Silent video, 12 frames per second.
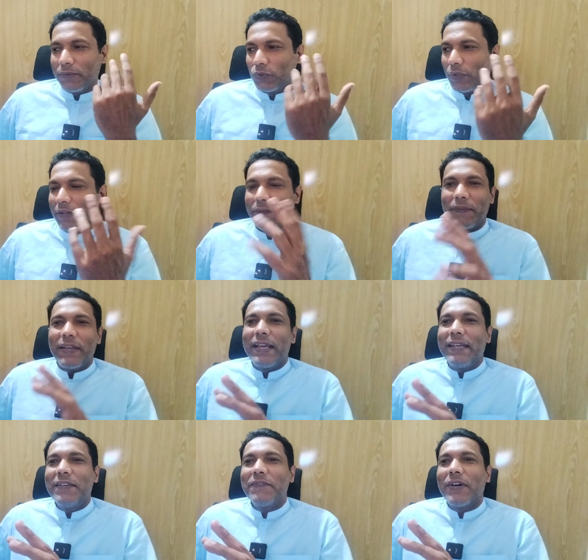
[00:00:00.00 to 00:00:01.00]
So if
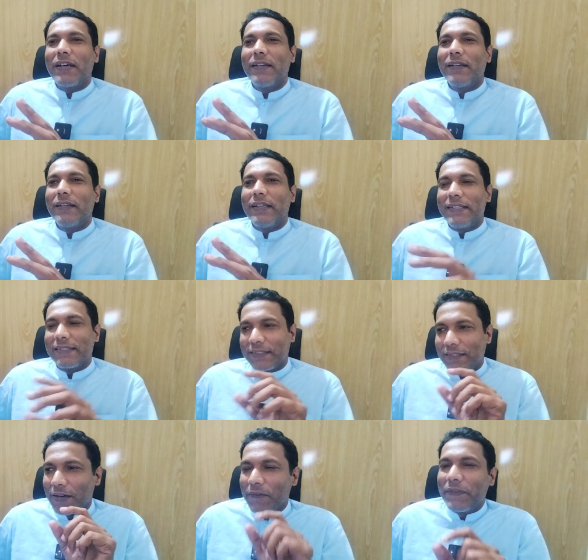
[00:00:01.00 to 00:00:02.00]
anyone is
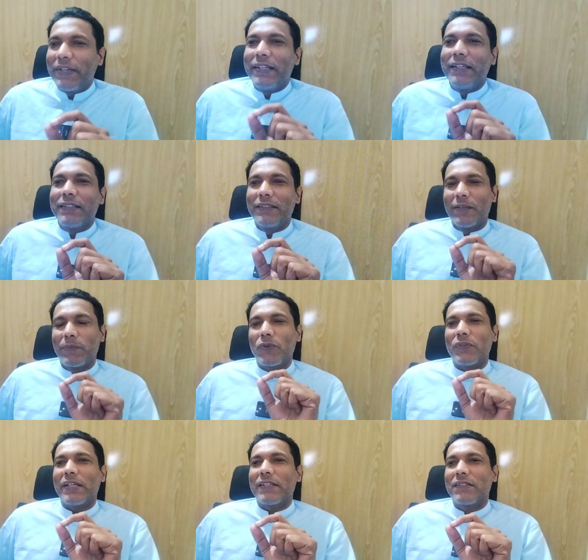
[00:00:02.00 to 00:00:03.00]
covering the
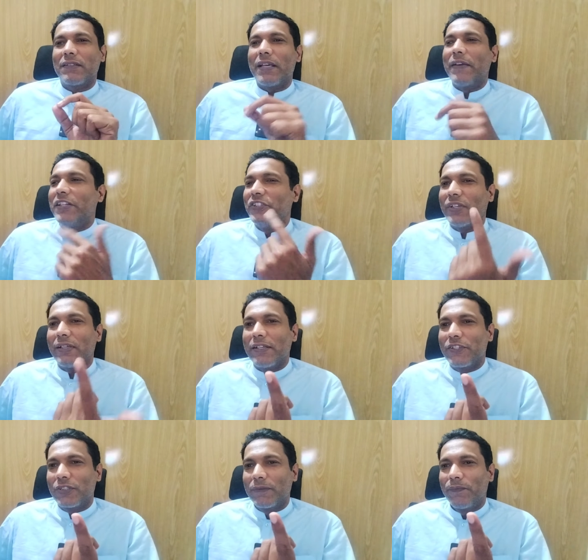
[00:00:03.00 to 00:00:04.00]
protest, any
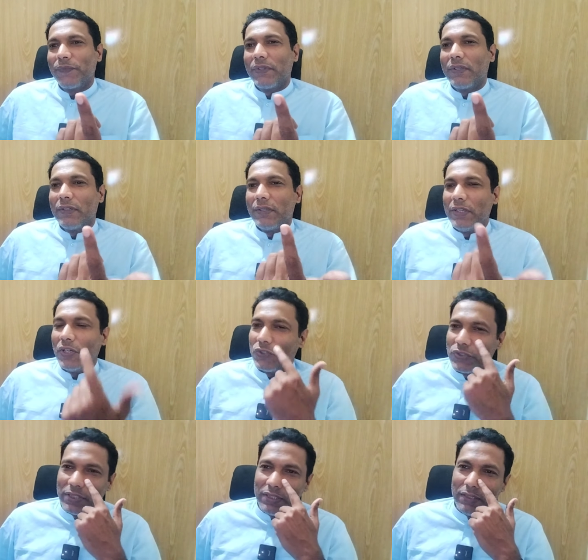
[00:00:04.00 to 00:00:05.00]
journalist, he or
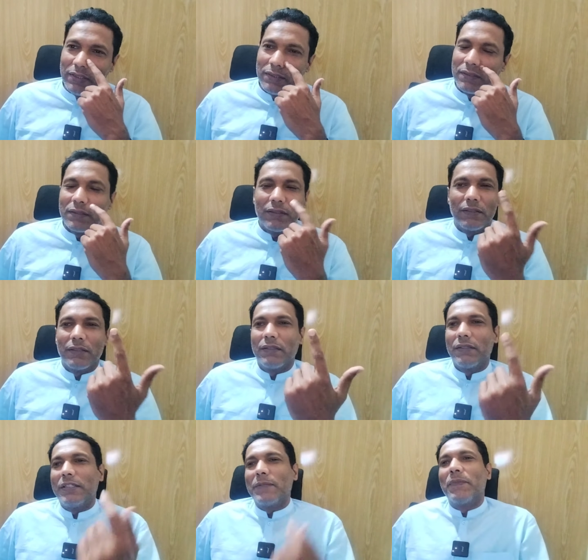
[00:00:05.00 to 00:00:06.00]
she uh,
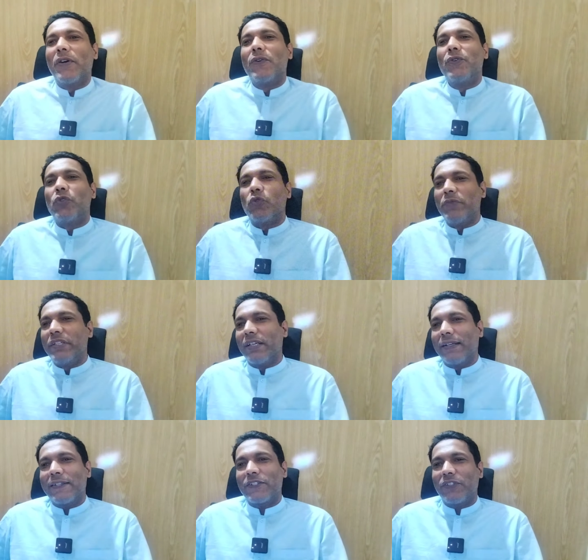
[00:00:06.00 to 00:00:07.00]
is bound to be
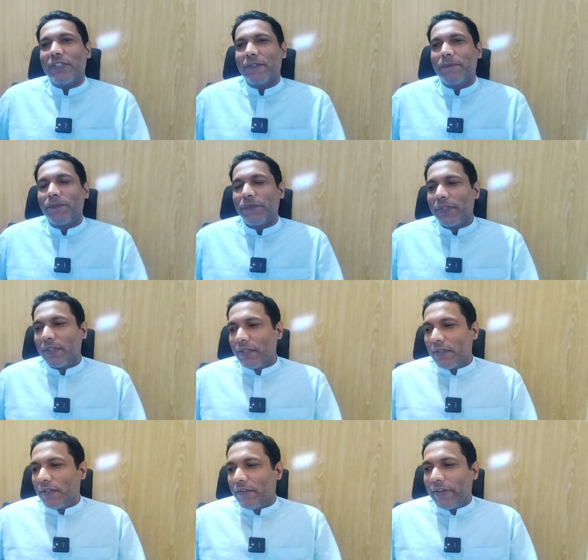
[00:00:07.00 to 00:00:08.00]
arrested.
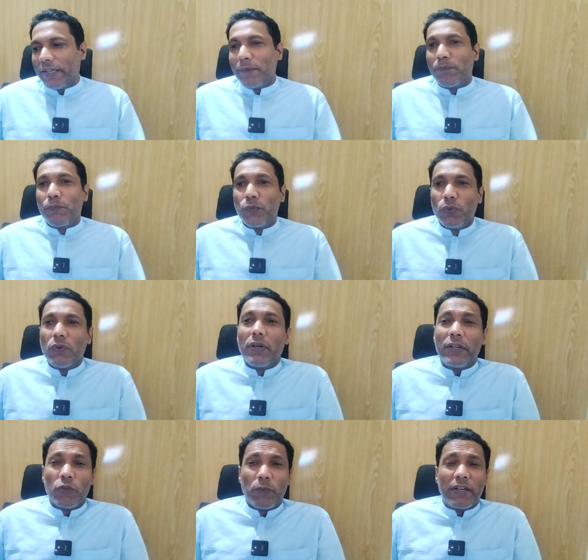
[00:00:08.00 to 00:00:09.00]
Very
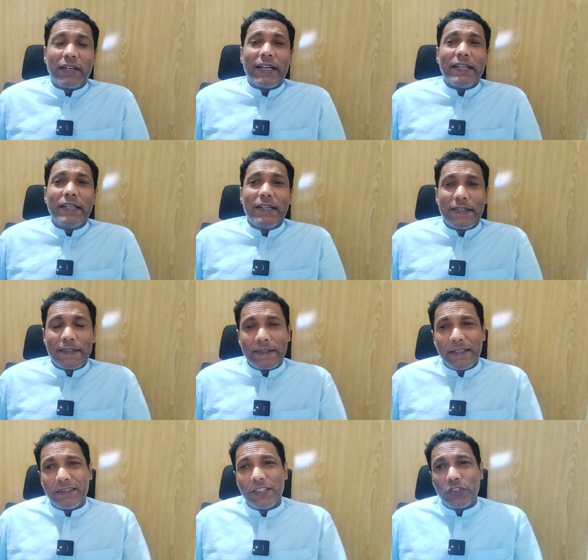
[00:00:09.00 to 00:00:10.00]
poor human
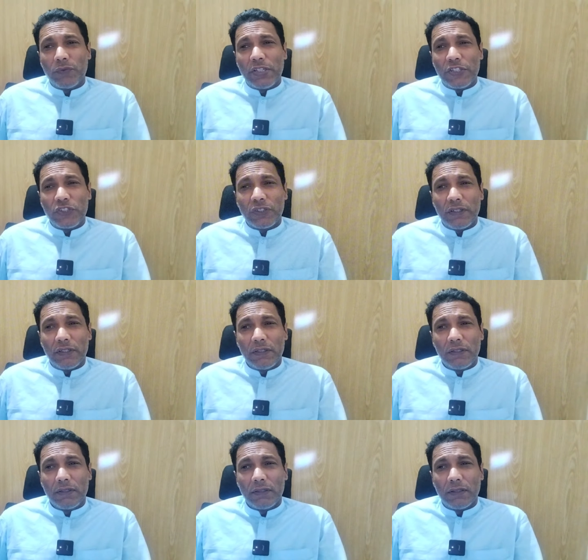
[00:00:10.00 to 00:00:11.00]
rights
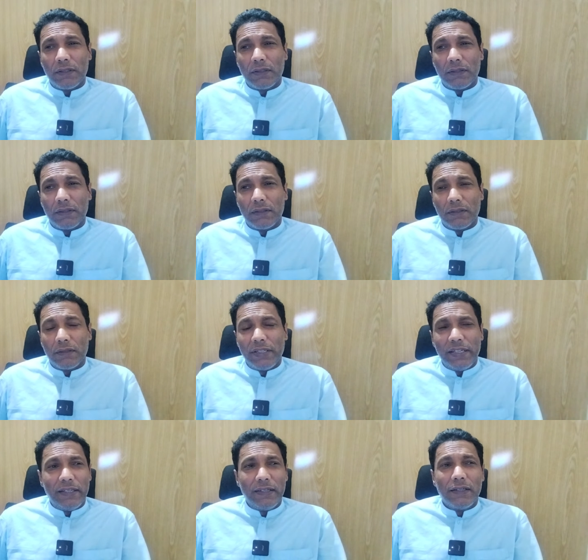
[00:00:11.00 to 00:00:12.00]
situation uh,
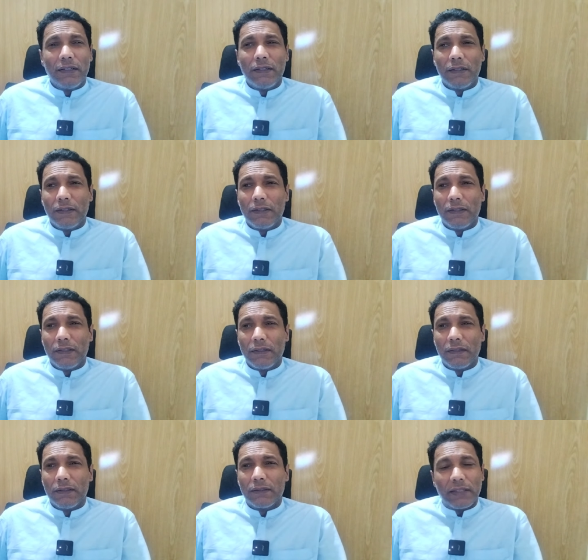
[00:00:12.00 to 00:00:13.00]
in
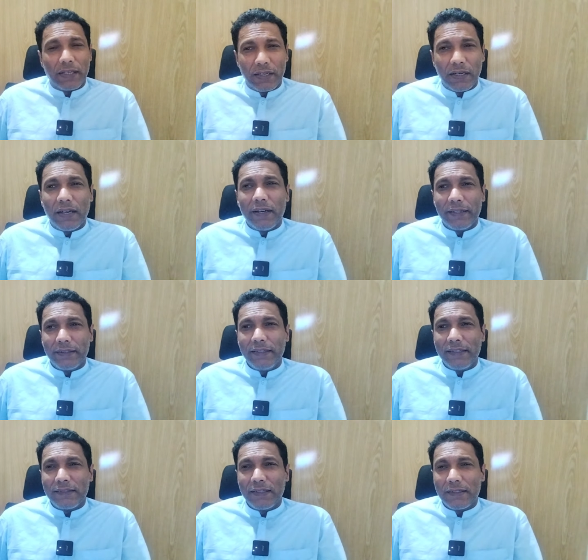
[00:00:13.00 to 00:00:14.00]
Tigray
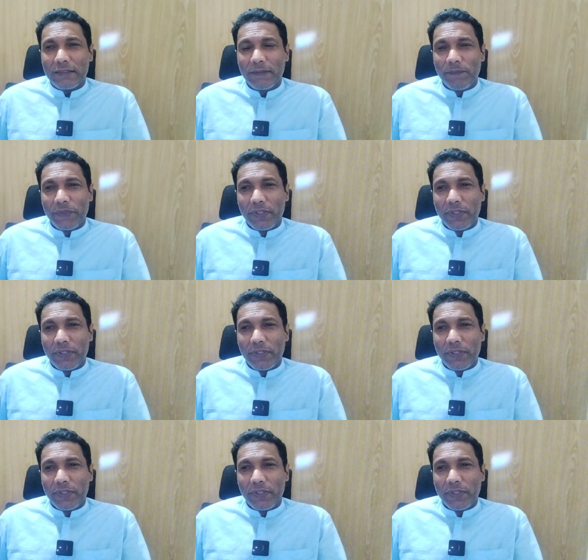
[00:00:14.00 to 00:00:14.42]
these days.